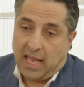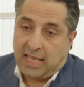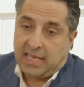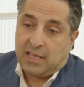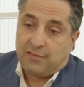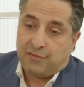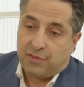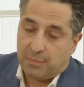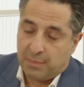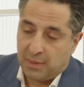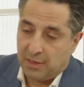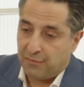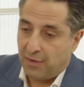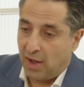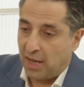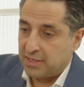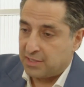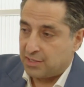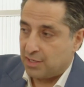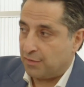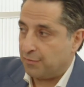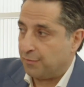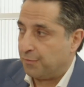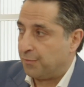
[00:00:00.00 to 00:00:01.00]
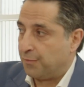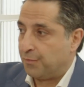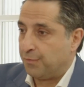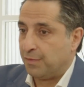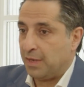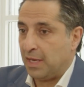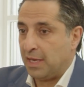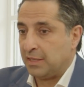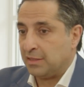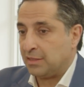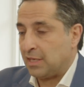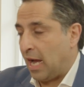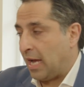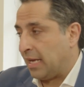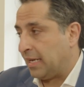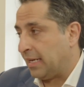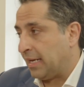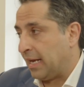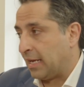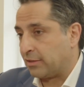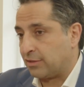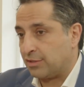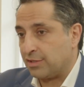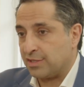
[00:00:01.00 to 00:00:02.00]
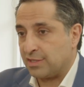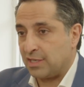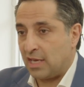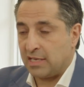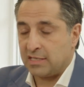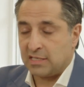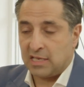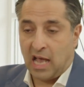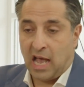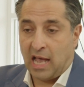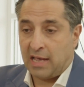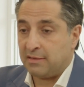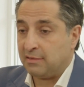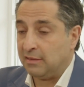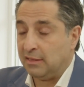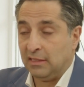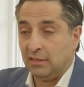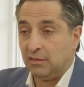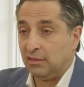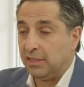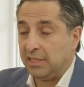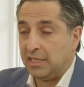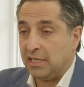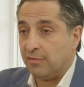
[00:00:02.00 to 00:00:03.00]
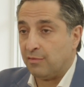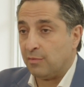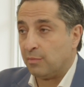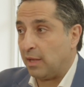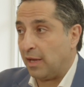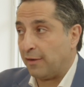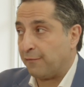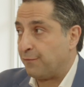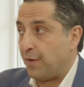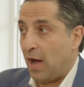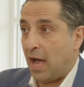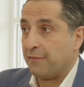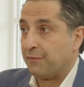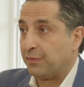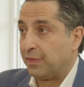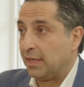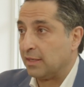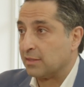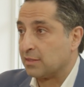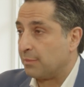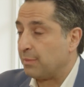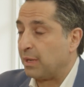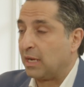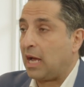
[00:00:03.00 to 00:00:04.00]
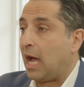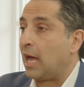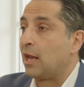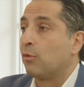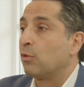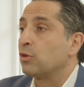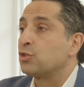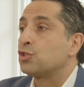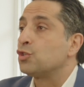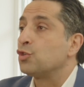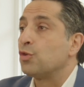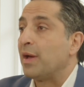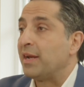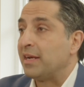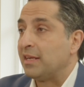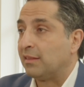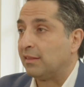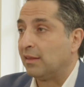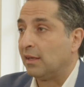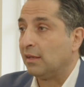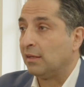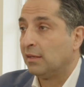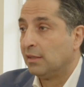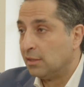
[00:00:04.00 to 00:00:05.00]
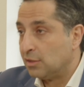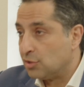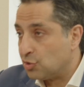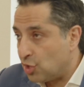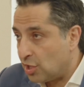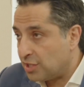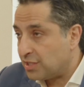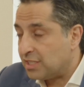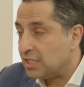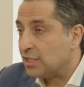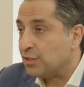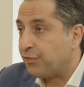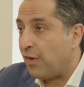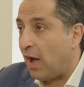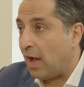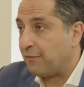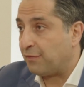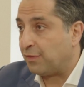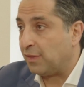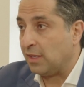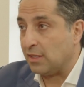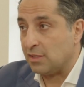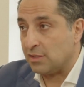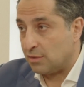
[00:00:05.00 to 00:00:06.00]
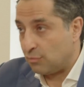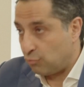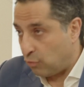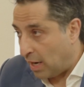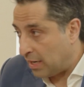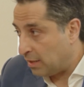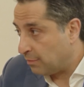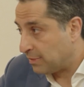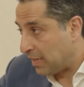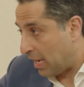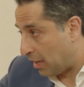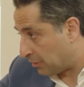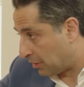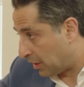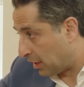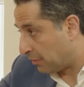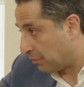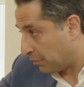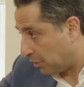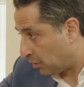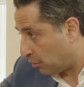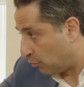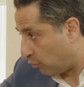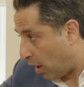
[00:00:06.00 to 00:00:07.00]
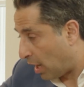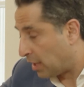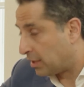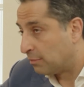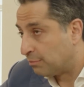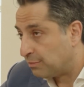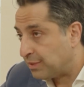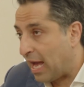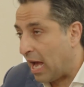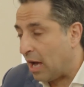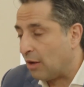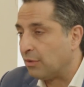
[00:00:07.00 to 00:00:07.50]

give them advice on diet and exercise, I literally give them like 5 things. I'm like, I don't want you to do anything. Just these 5 things. Write them down. I'm like, write them down.